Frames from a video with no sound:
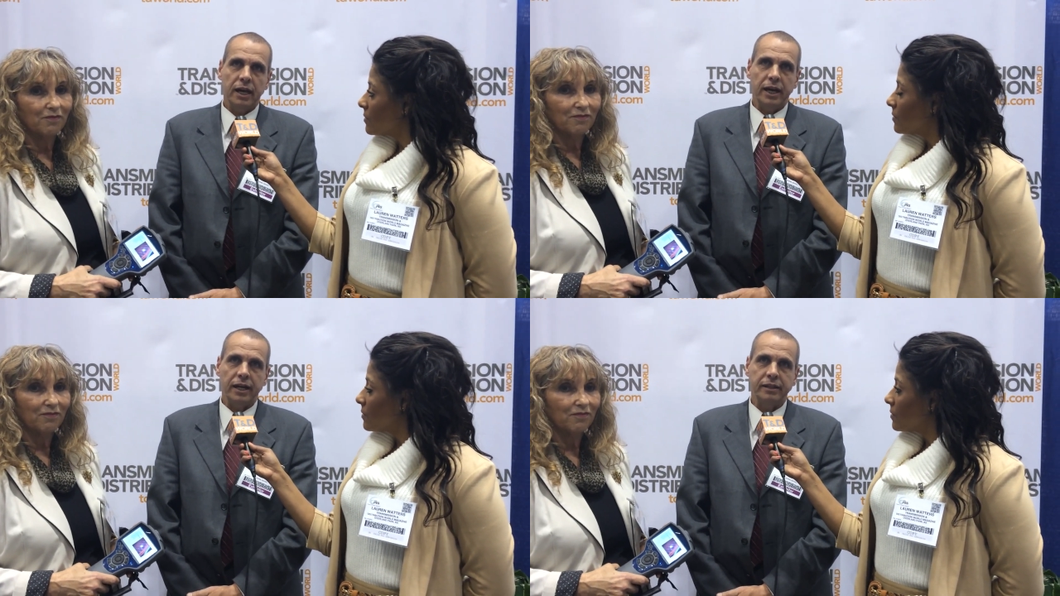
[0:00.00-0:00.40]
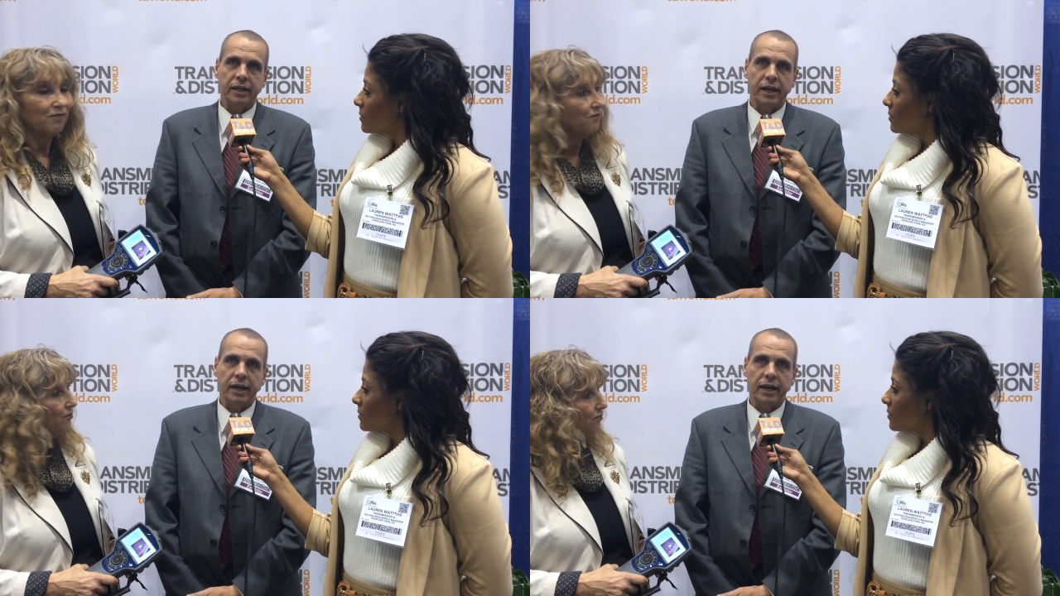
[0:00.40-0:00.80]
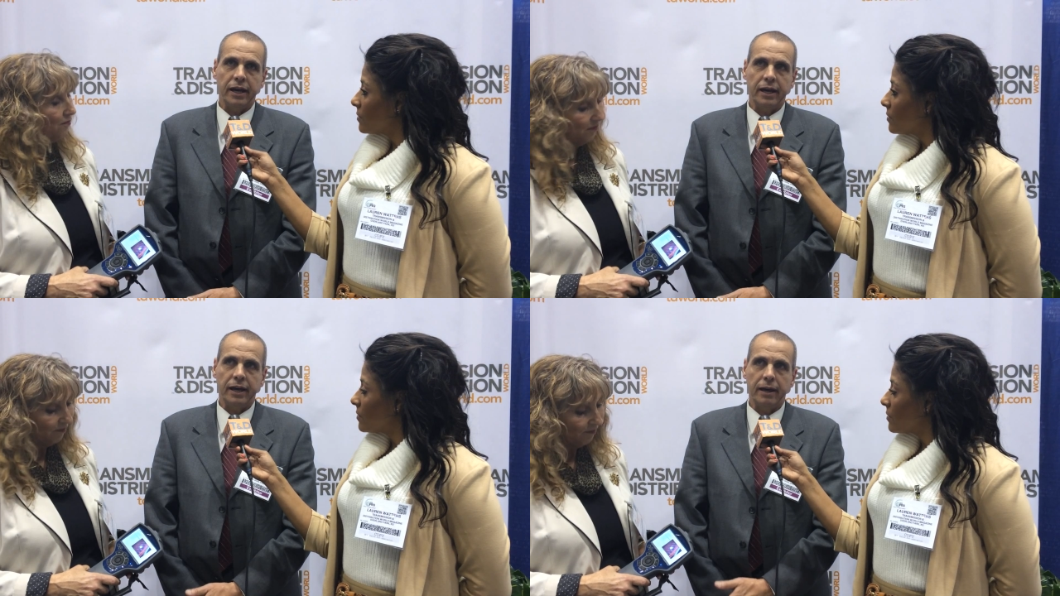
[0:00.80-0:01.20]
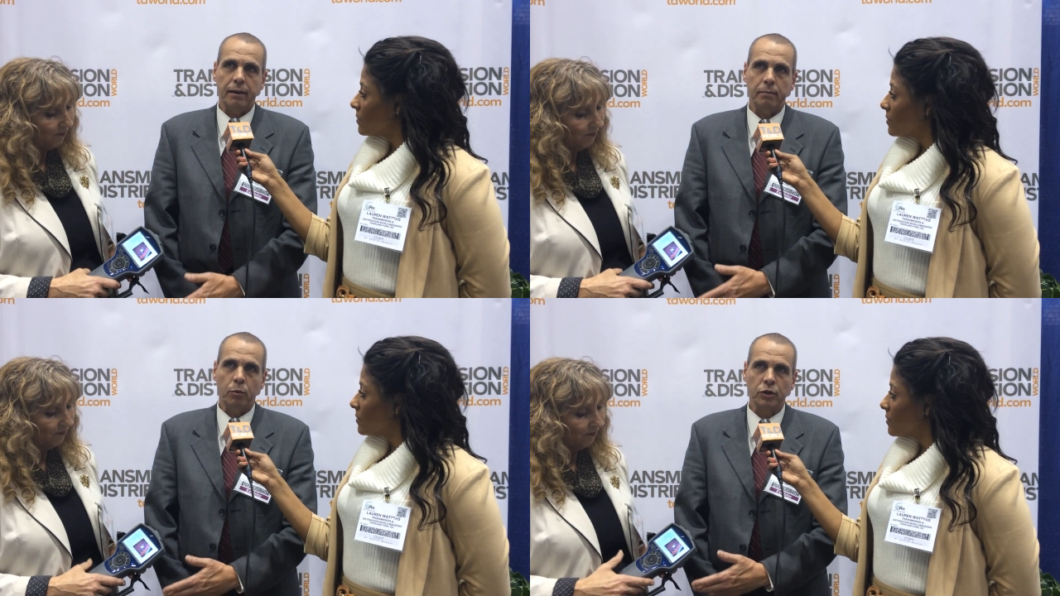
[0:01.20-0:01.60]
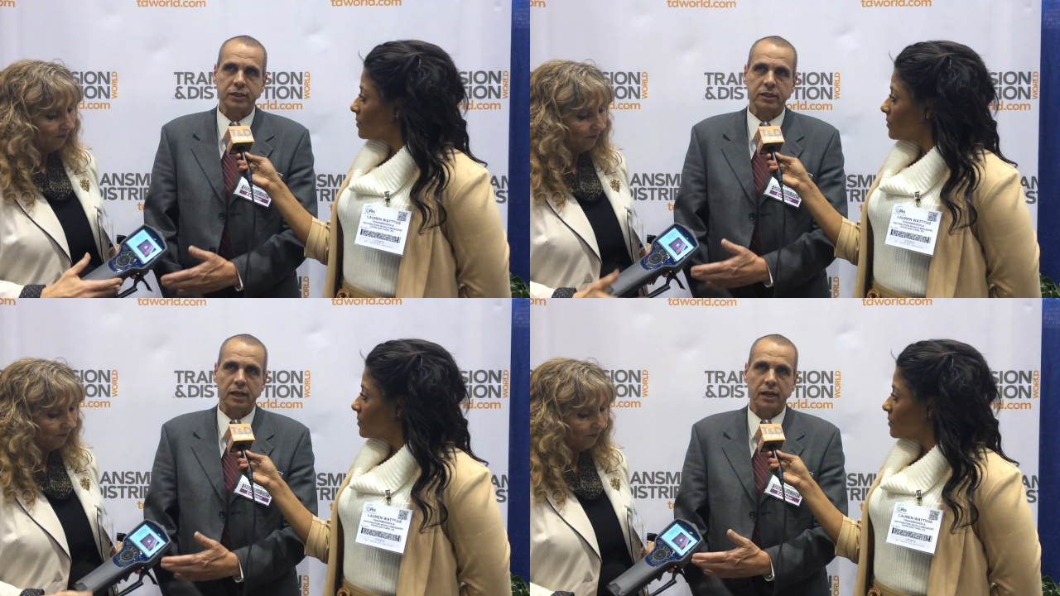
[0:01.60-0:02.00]
Speaker 1: and uh,
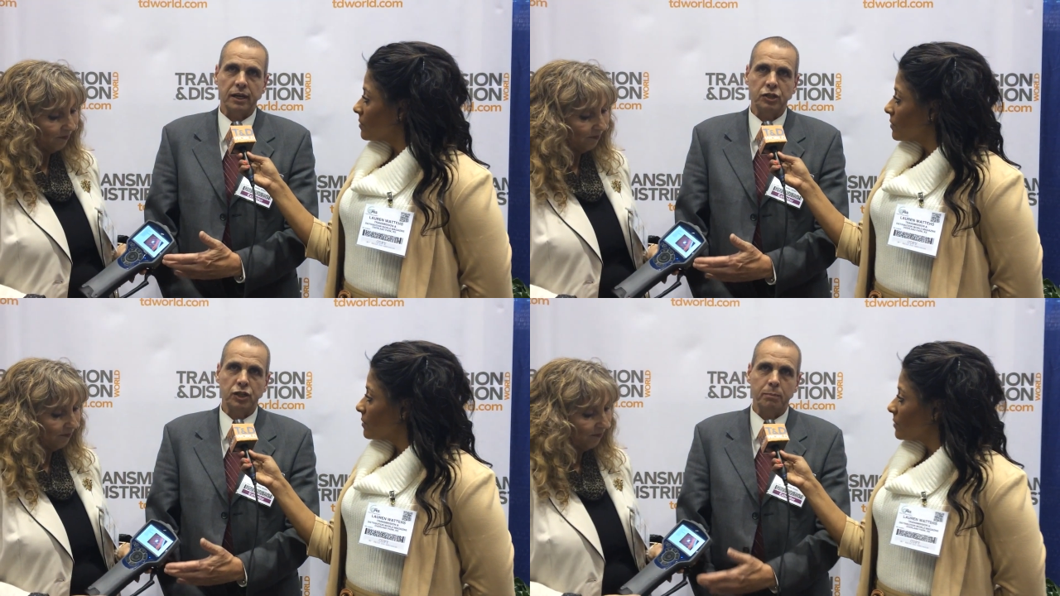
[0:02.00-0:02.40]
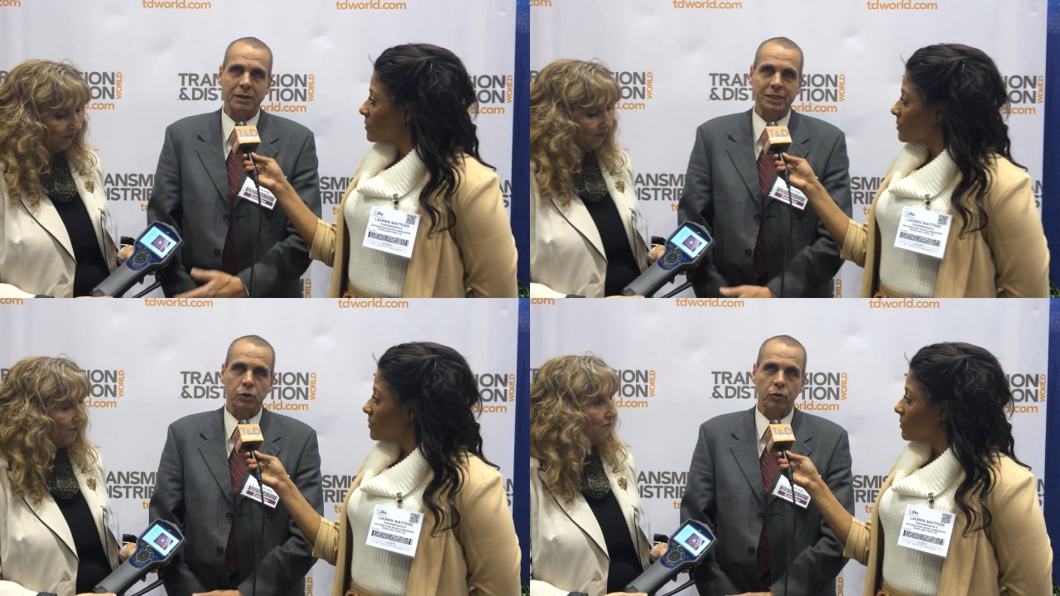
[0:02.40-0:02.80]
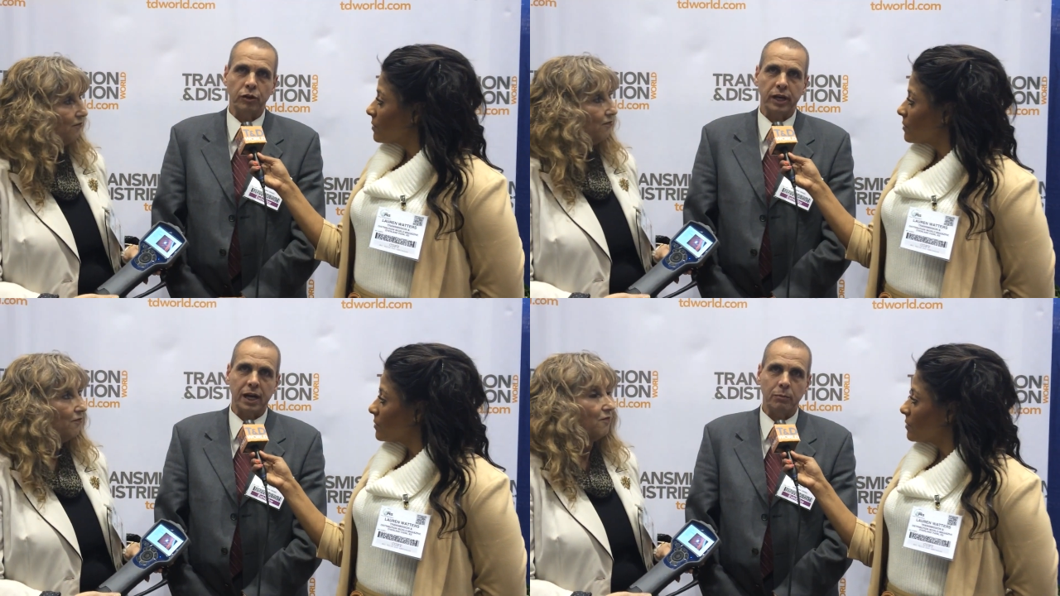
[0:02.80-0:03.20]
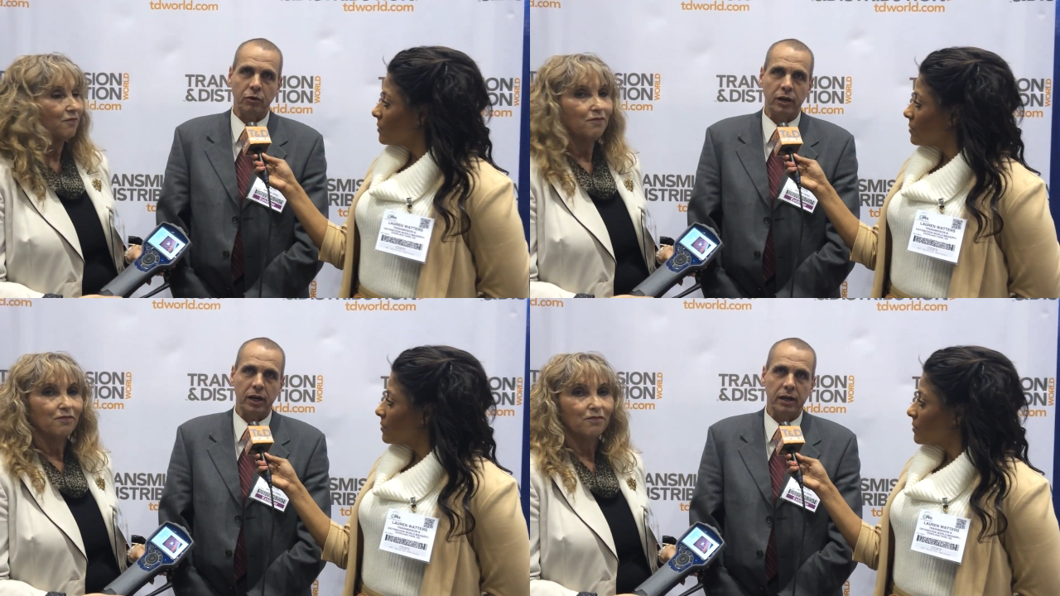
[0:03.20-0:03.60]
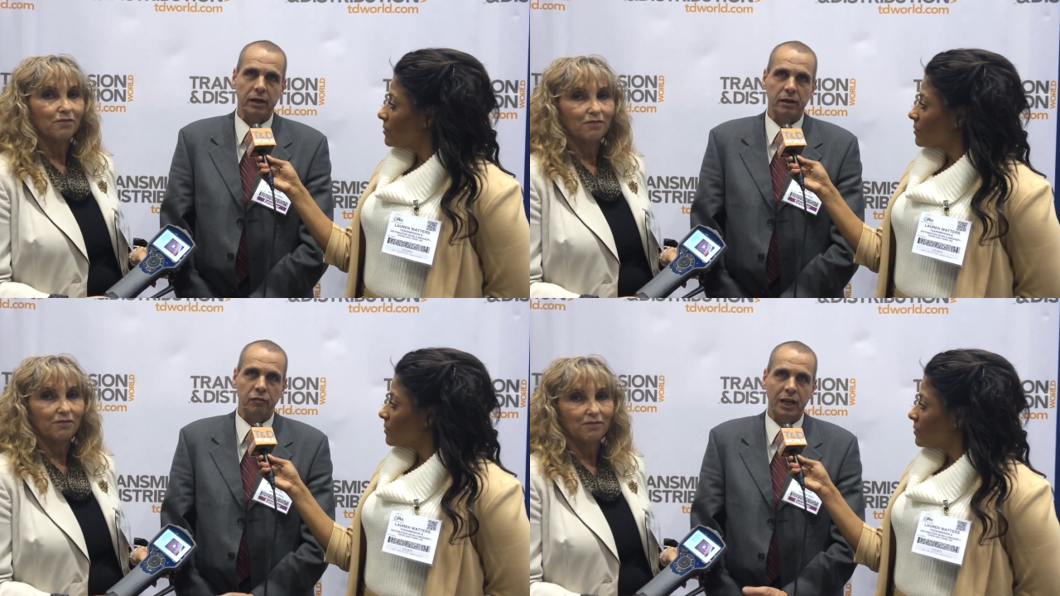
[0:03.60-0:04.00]
most uh, cheapest Corona camera
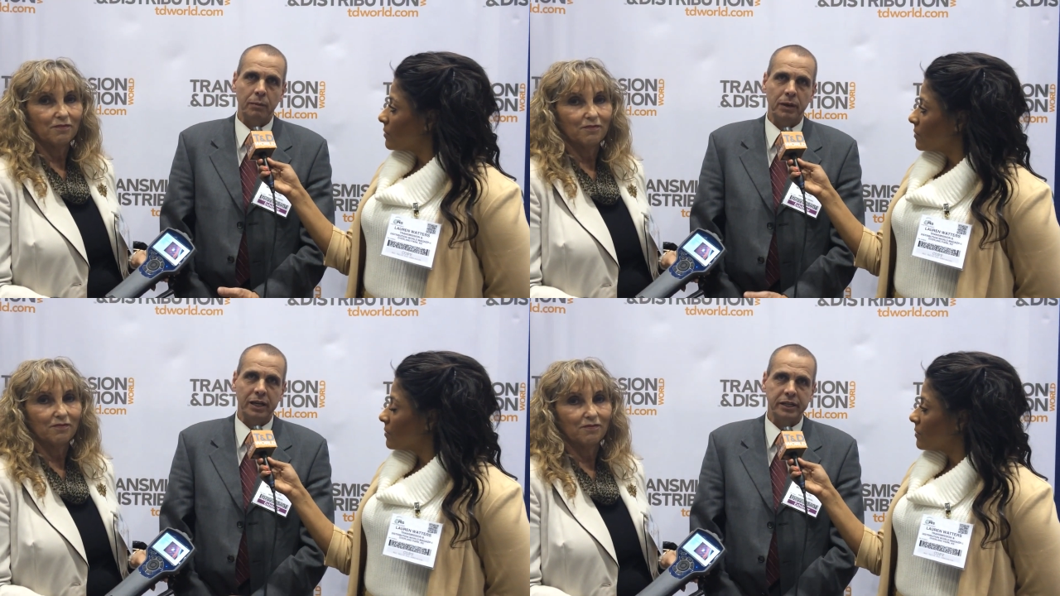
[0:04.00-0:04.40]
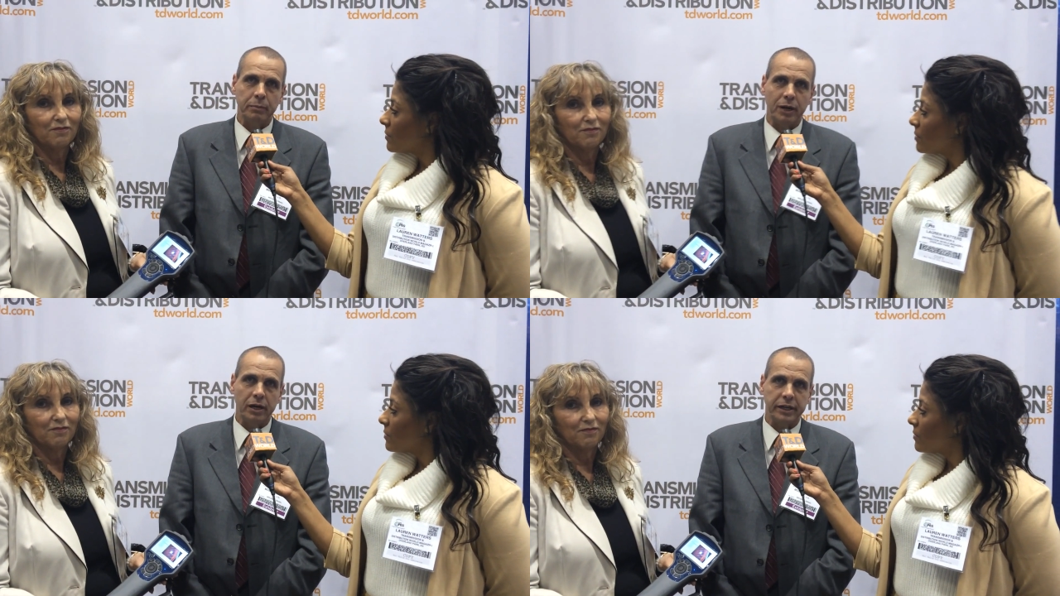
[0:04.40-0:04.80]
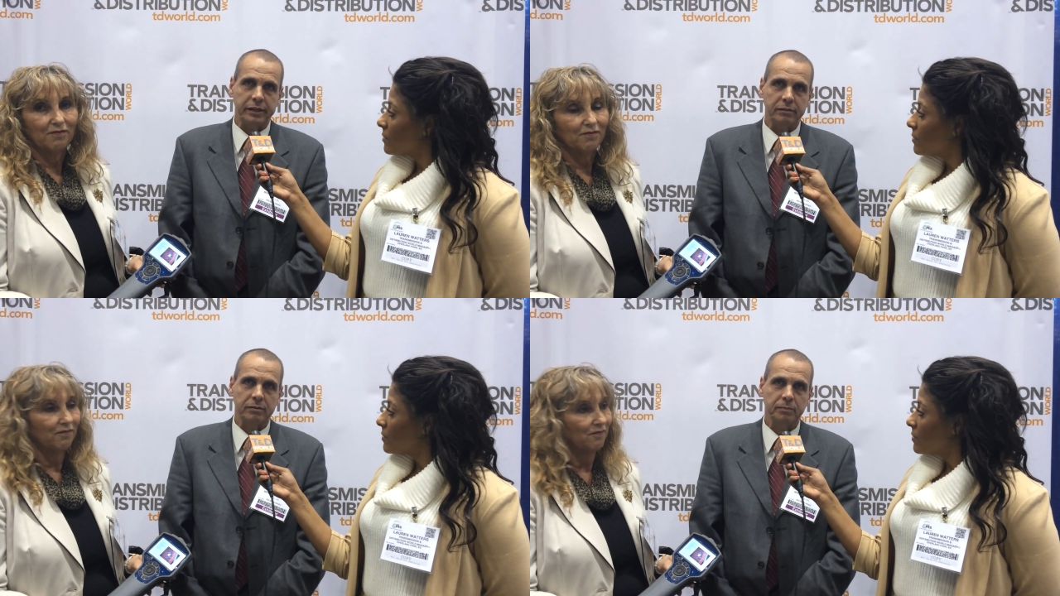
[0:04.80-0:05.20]
available in the market.